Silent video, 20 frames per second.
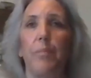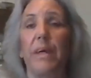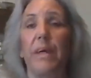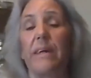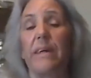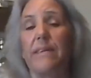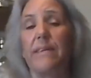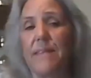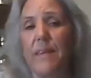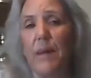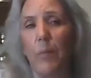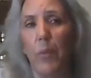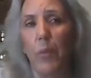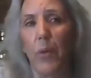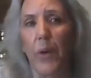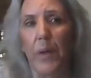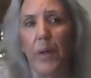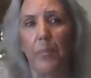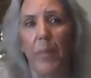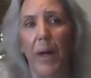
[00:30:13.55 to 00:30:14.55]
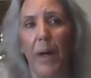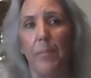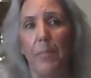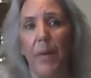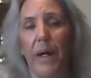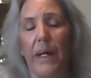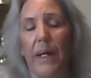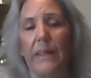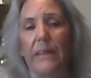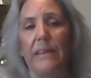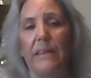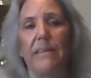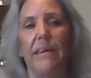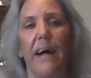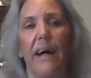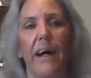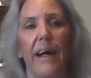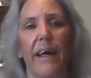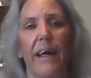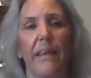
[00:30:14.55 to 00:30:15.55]
because somewhere in my mind,
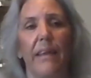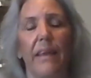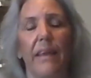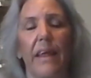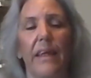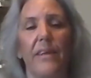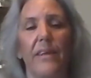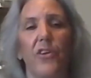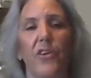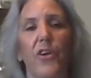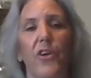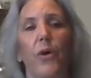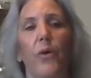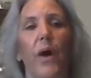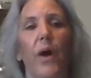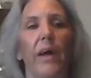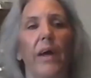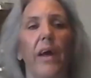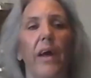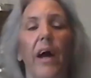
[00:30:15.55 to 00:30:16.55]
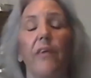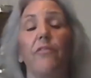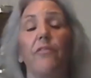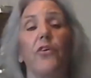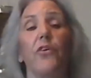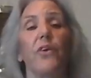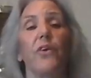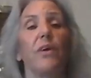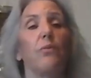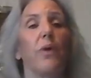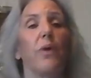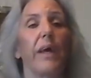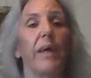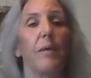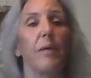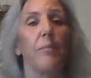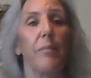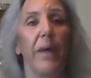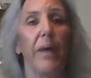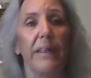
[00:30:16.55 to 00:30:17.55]
I, you know, I, I've heard it
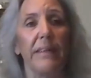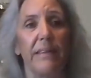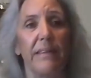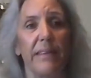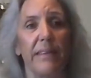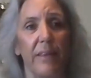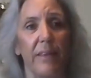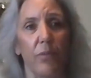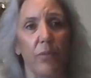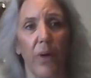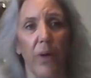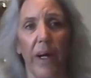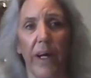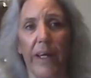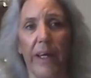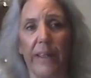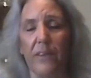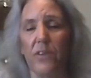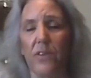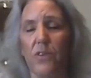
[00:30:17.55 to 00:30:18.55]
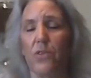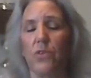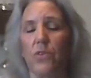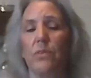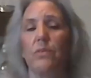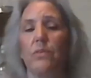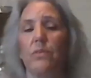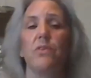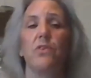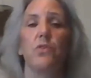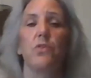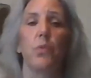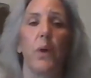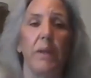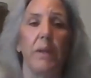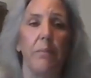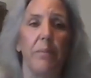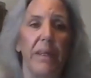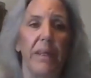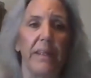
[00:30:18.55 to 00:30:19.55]
recommended, right?
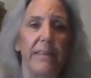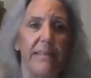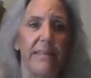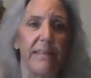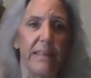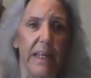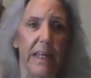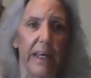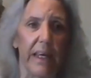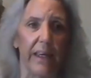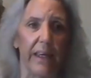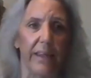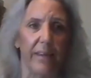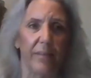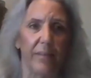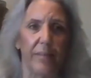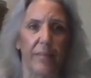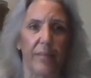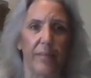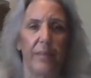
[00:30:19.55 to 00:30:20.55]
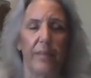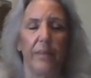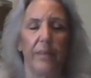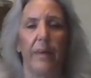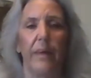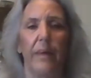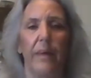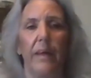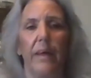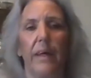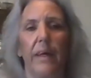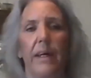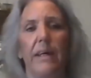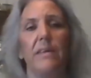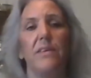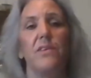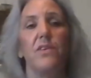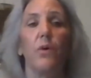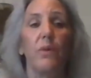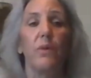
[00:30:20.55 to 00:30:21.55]
20 minutes a day.
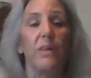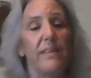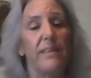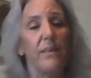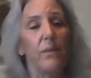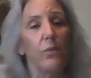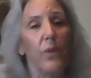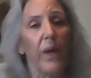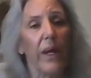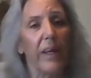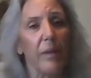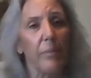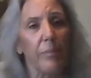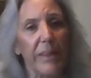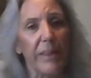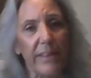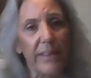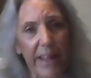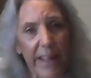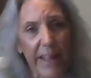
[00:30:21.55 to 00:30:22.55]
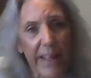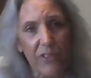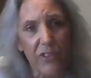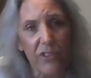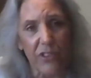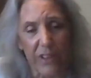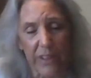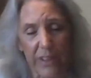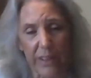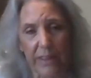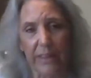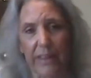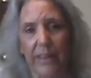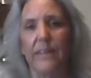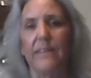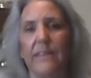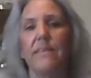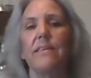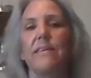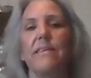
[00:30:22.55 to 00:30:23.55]
So it's a recommendation,
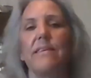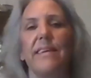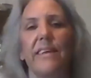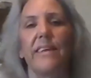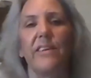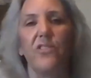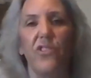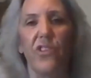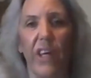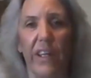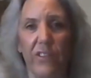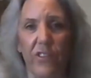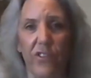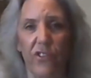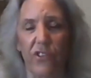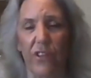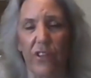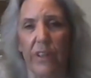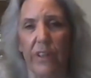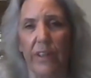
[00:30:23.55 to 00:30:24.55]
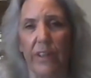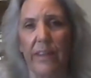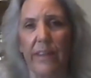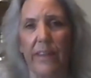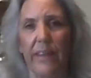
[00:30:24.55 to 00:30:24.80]
it's a suggestion.